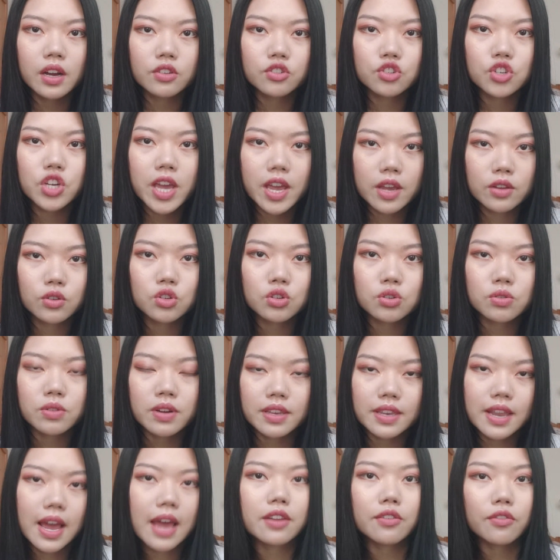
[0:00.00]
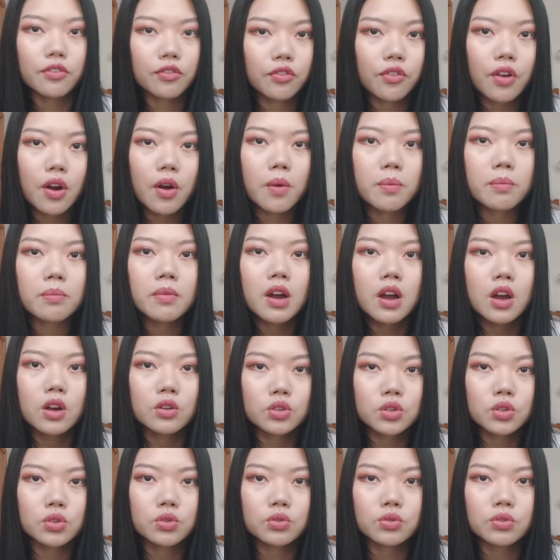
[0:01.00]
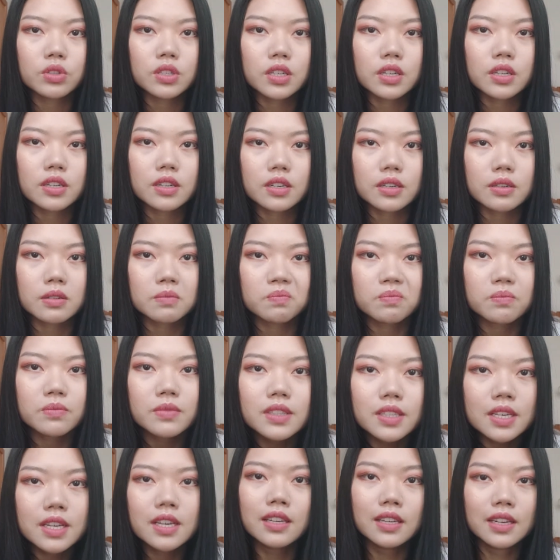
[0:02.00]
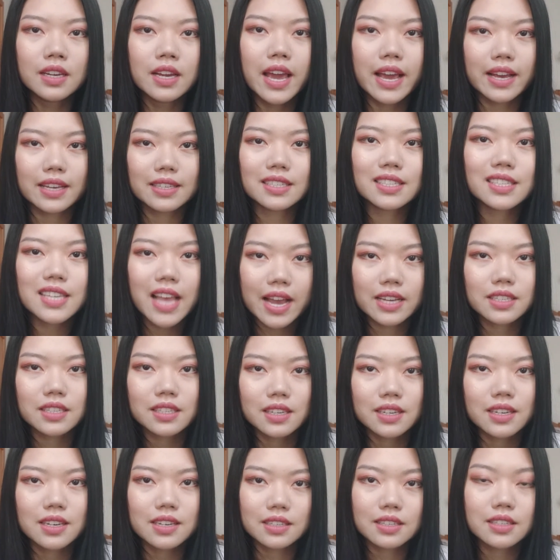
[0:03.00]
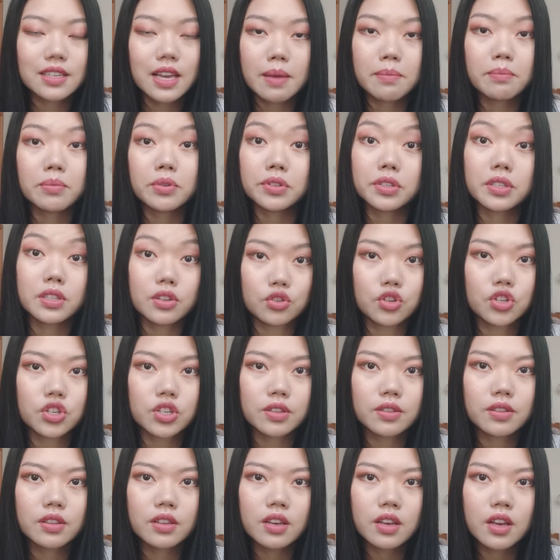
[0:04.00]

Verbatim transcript: change to another firm to the nearly exactly the same position.